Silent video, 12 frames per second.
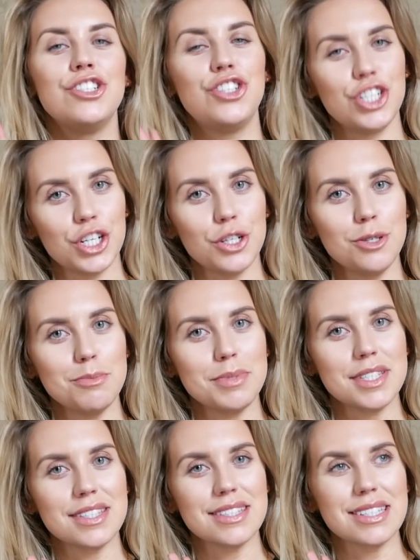
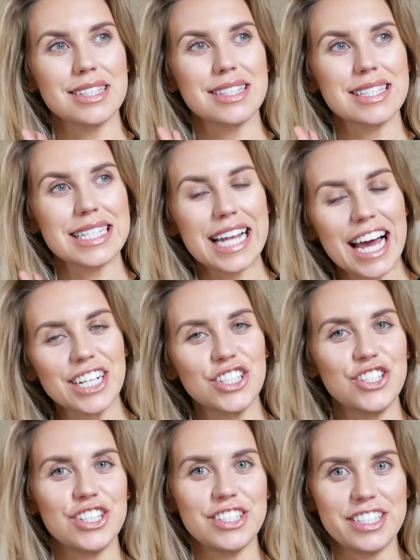dupes
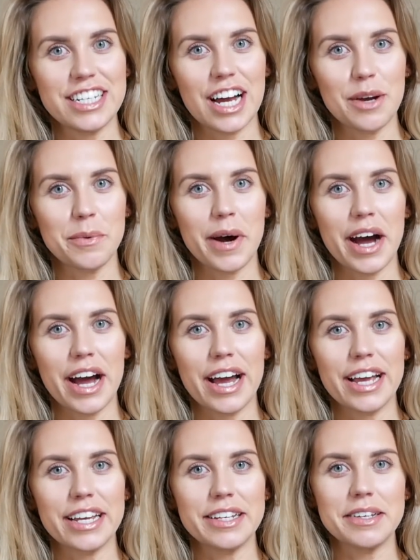slash
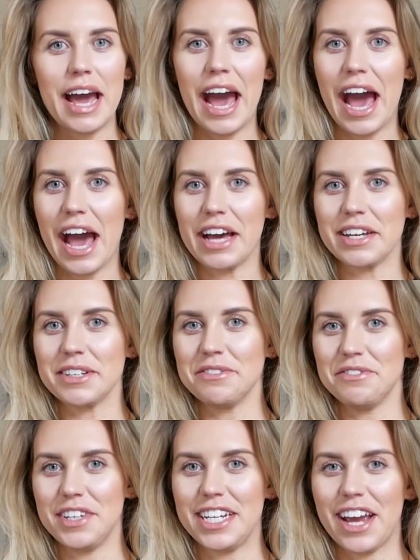DIY hack
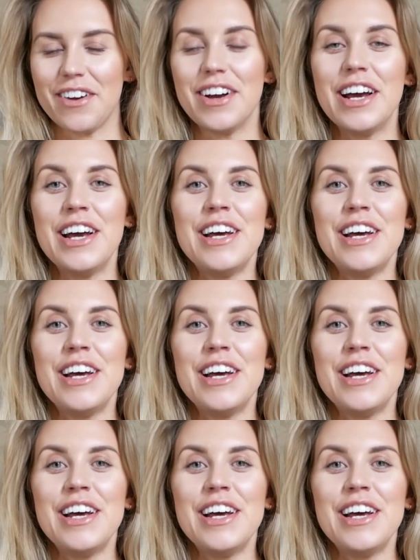video.